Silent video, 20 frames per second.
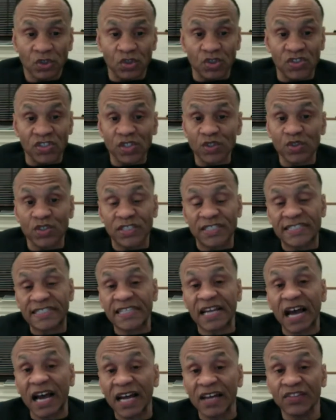Because there's a
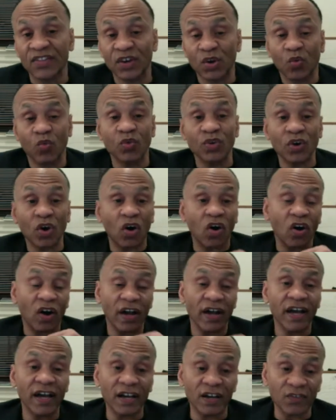side that we all
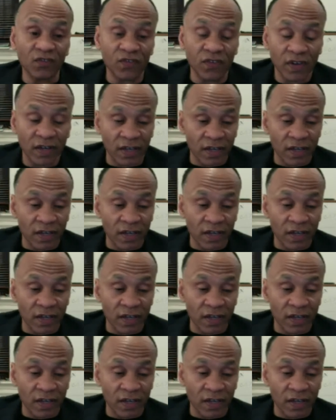have.